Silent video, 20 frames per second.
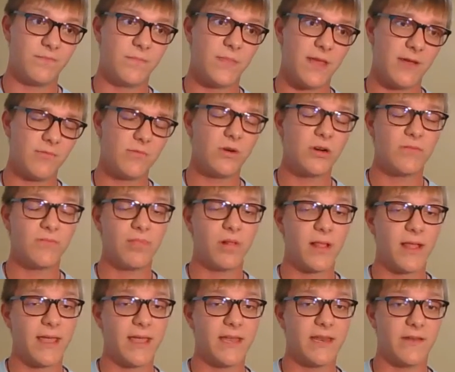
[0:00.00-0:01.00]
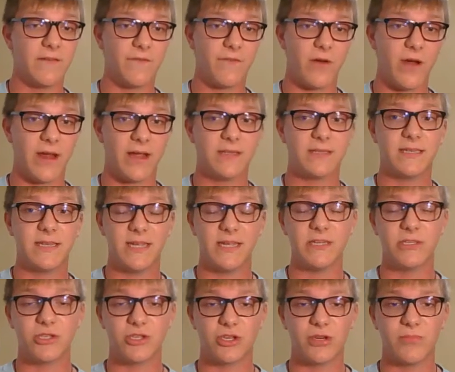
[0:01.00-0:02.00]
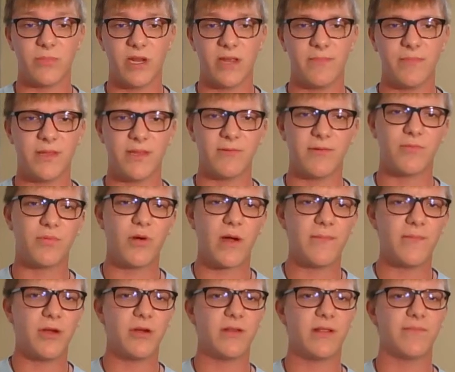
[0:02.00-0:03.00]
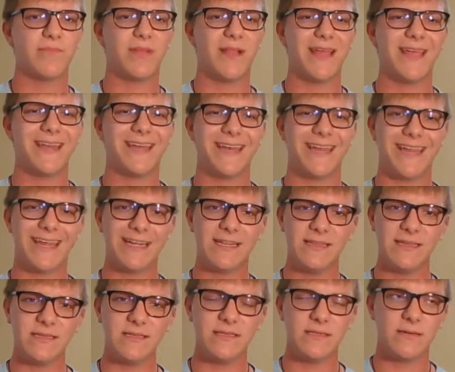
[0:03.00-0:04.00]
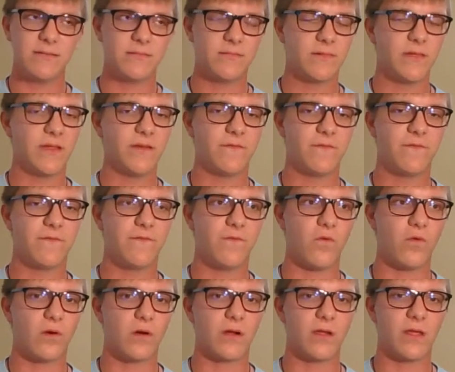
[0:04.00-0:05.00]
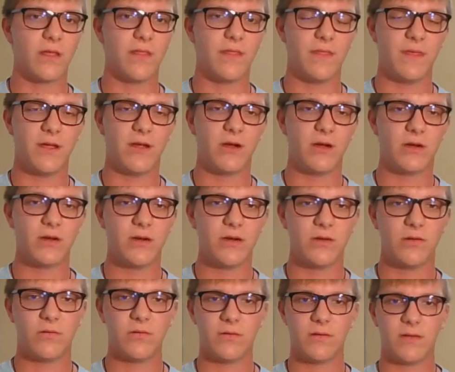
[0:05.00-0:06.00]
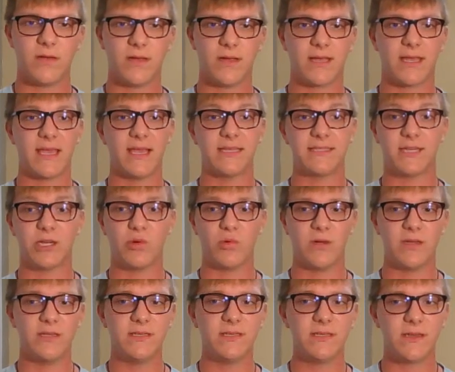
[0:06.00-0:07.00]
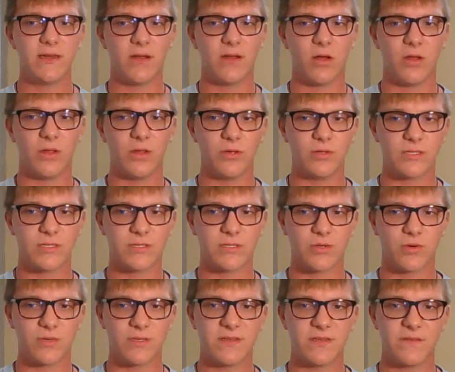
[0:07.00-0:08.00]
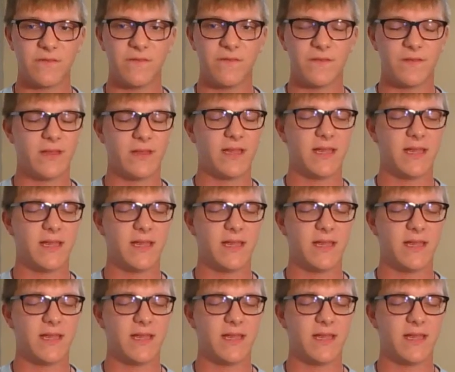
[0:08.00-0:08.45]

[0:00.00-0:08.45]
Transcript: they were played in France and Germany, but they were primarily played in England and for their kings and queens and all those sorts of